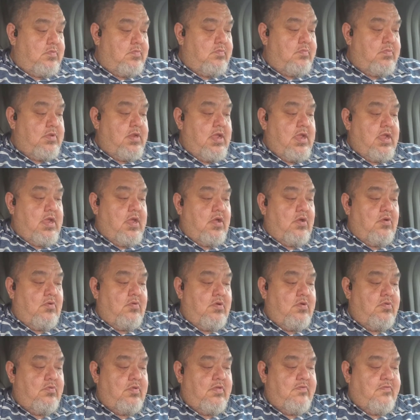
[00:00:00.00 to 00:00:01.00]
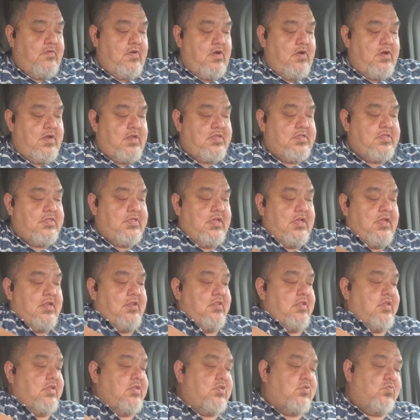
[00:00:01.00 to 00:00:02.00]
Now you've already
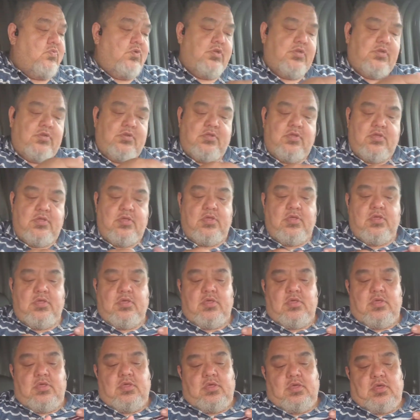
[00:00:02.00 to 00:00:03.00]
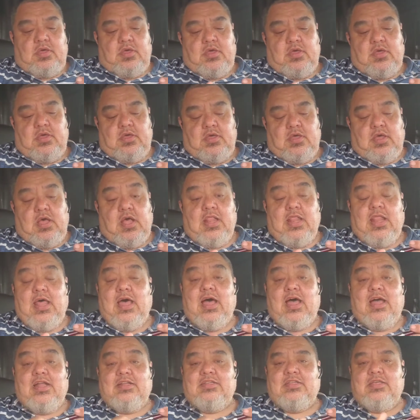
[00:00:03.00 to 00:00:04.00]
seen this one a
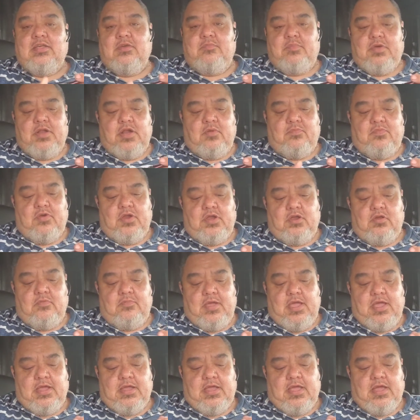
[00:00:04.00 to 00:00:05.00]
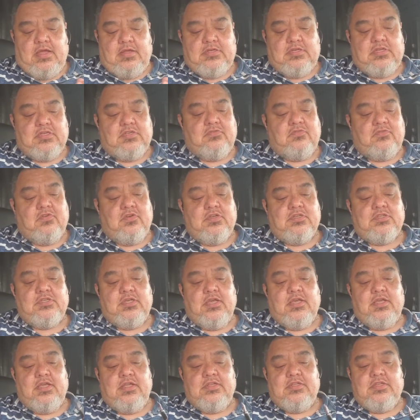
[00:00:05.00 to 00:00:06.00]
lot, but I'll bring her back out just for a
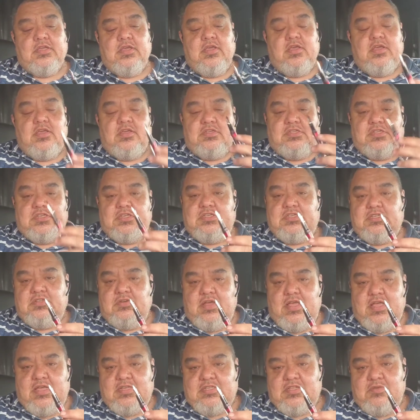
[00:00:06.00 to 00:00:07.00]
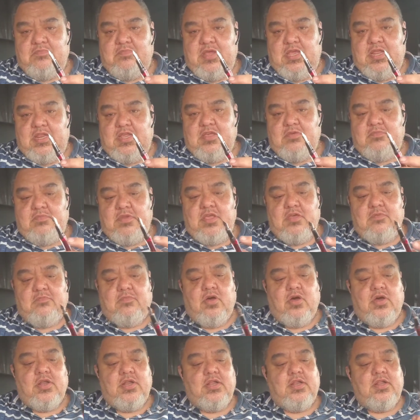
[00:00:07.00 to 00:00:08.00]
second. She still has the medium nib
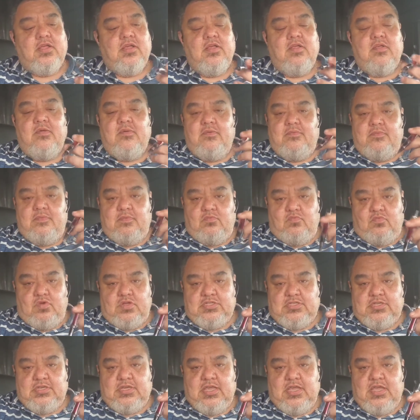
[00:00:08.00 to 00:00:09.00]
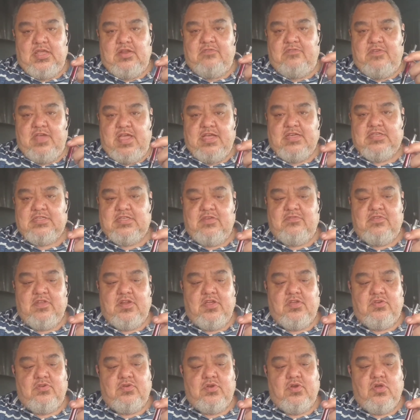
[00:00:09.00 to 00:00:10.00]
on it. Once again, a VAC
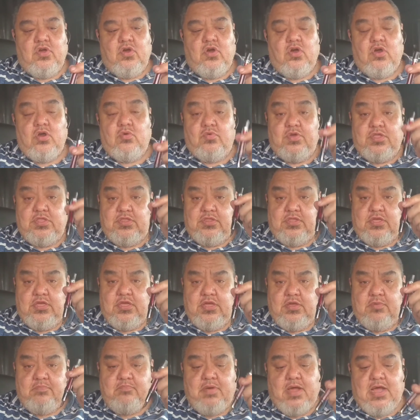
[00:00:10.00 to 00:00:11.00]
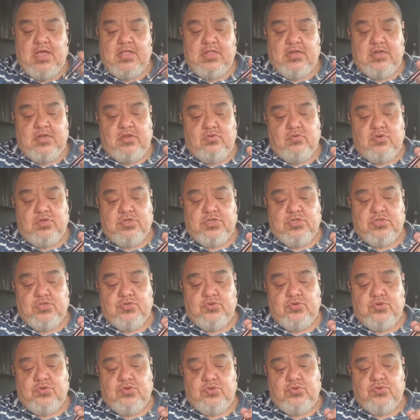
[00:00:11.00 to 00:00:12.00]
700R with Pilot Urushi
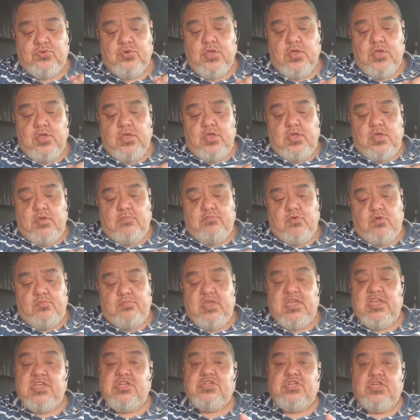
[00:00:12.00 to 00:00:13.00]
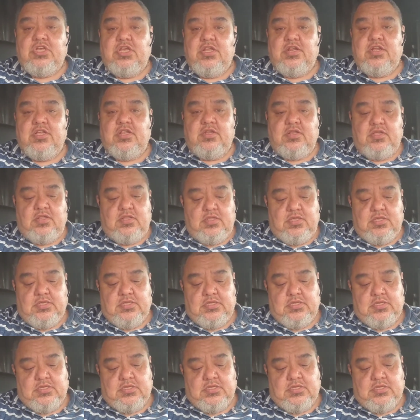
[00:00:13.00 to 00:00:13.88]
Momiji in it, and this